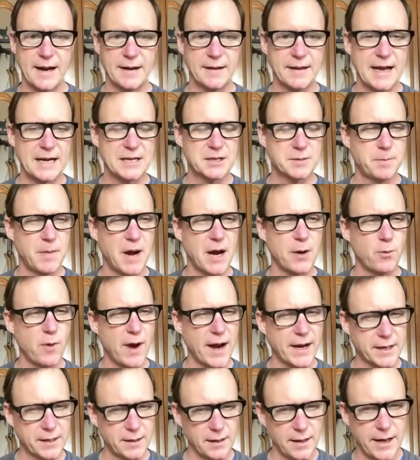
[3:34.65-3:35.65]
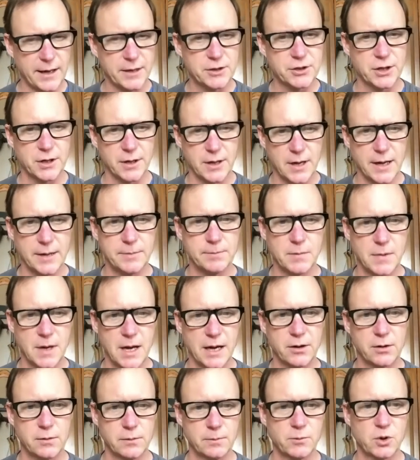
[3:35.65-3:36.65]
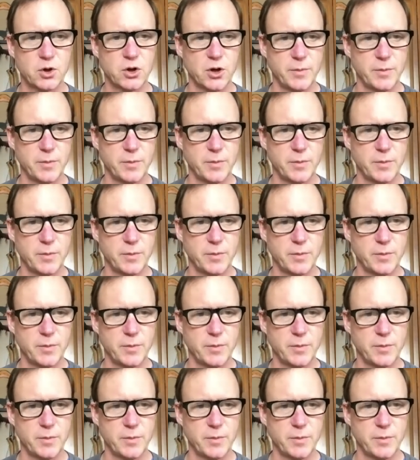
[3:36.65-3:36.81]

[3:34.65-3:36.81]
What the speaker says: That's my recollection. I could